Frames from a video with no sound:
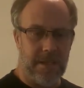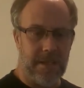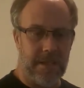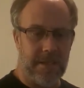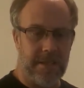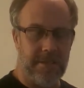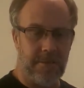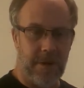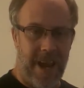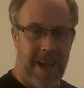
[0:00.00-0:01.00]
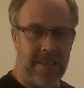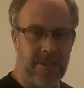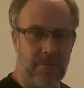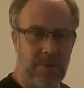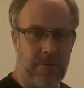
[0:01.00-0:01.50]
uh,
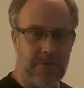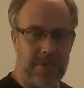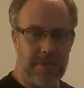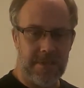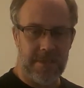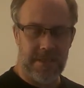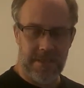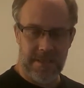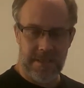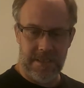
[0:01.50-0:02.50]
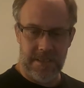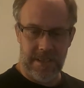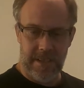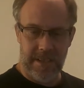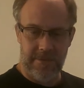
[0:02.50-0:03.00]
Interactables. Uh,
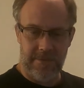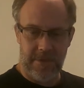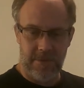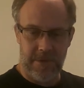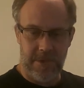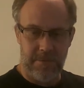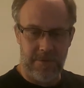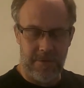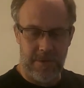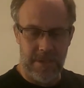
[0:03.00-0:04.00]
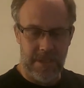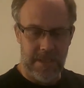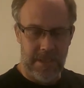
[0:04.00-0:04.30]
I've sold her before.